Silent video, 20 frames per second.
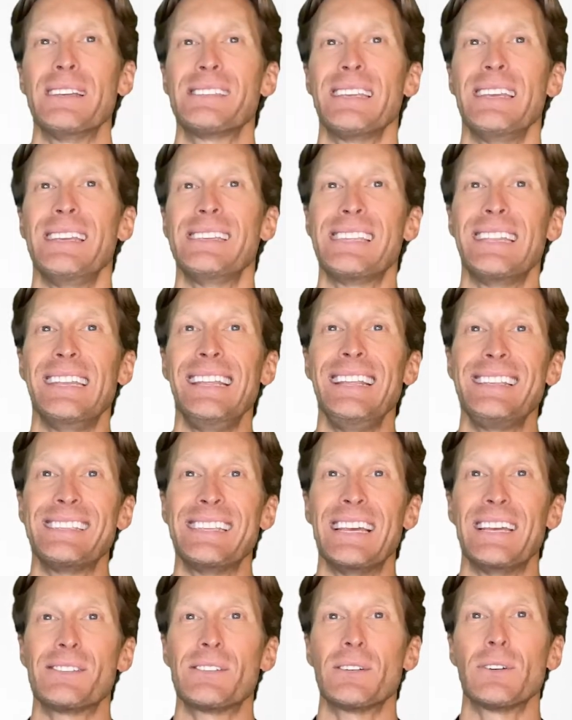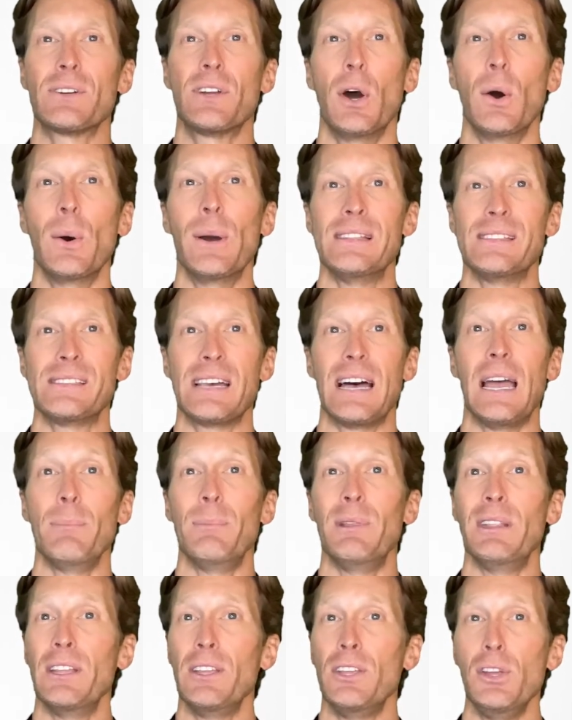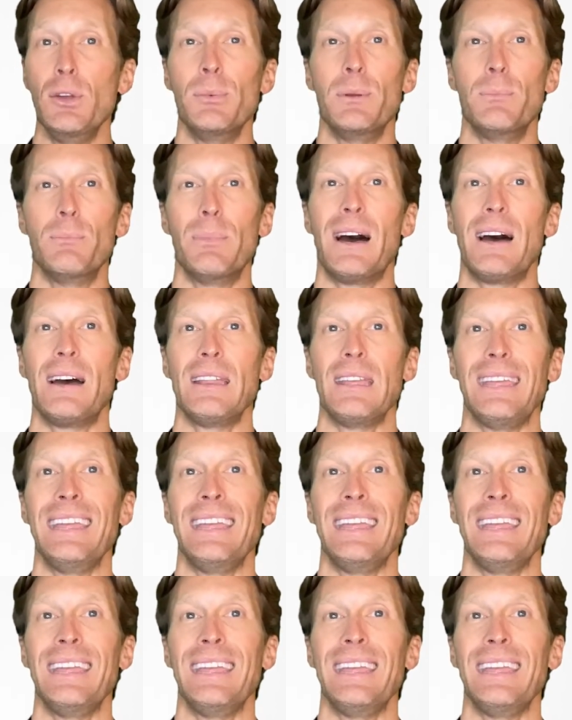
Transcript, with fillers: is an essential coenzyme in the human body.